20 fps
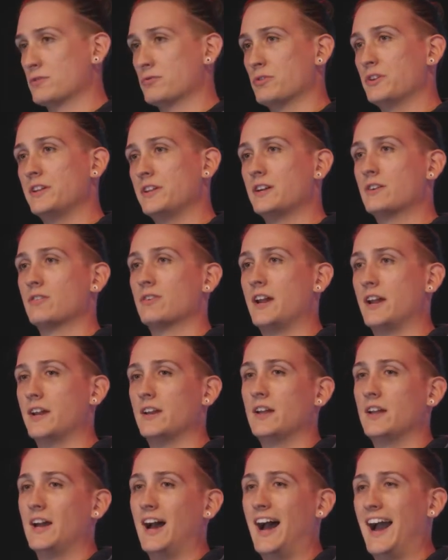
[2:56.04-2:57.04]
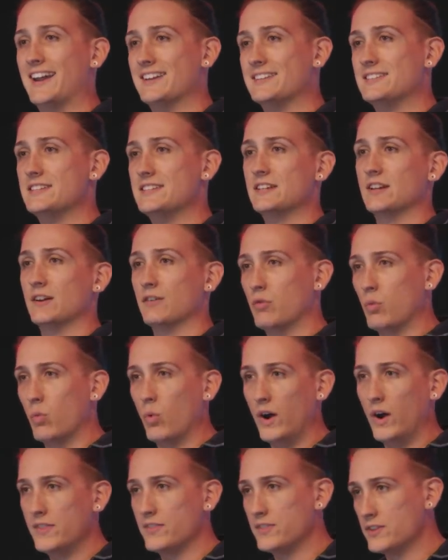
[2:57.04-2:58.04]
a really great idea of
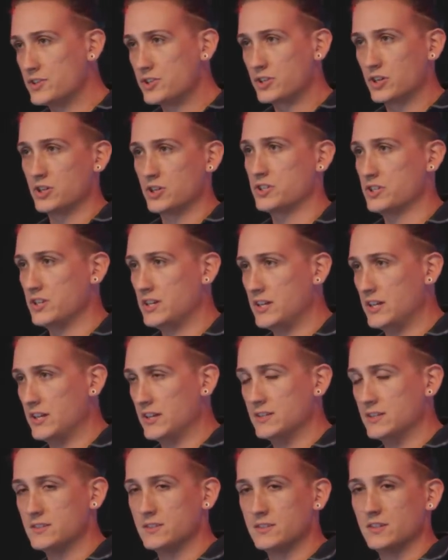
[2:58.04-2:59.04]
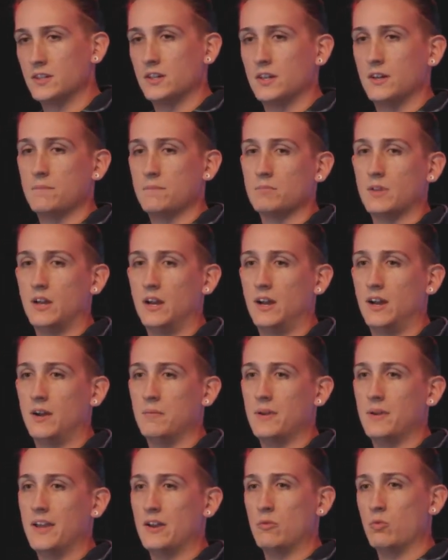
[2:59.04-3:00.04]
what the church needs
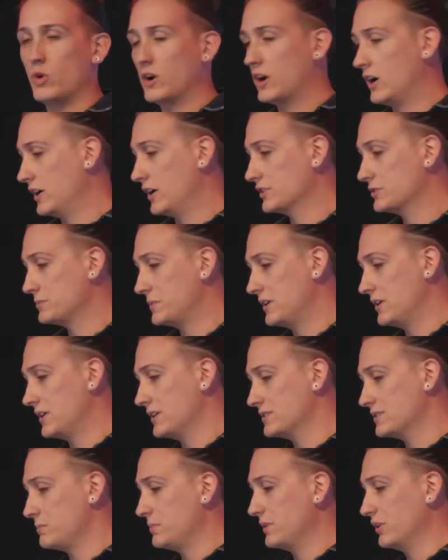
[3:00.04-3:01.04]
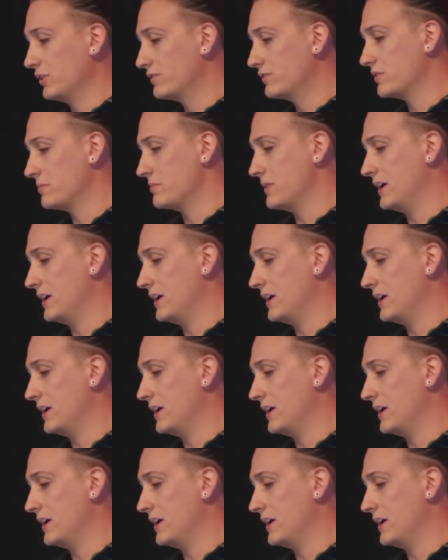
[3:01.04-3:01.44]
and what our experience build from